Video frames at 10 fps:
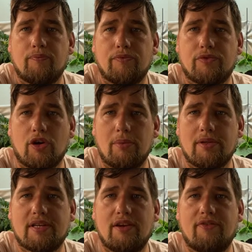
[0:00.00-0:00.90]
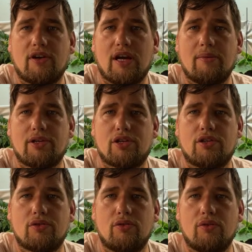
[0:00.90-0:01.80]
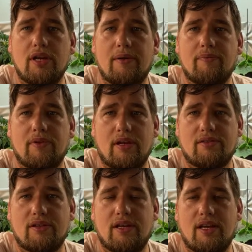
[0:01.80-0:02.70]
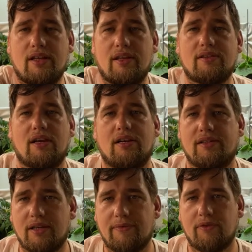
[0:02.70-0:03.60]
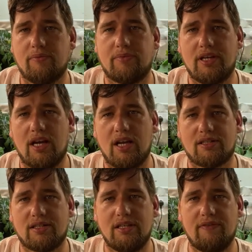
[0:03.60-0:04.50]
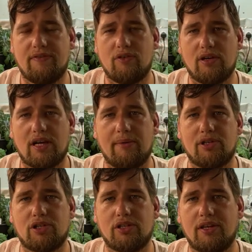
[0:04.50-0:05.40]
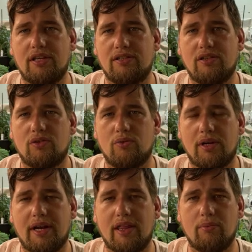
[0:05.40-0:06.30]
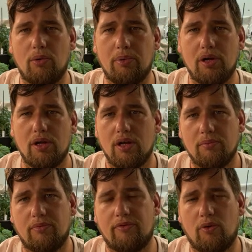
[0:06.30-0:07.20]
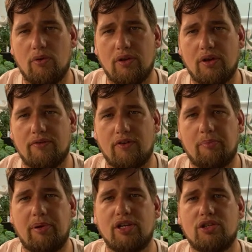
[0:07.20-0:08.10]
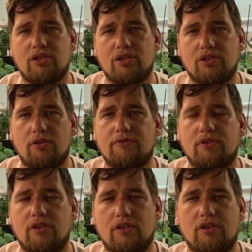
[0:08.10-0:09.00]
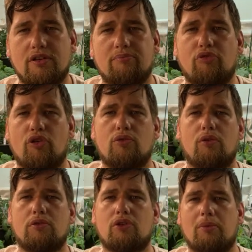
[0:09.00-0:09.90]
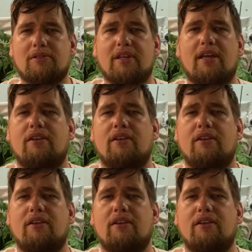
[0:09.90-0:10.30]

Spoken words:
Top of 10 for cabbage. So yeah, there's a handy tip from Delia Steve. If you've got cabbages and things and you don't want to net them up for the pigeons and stuff, product called Top of 10.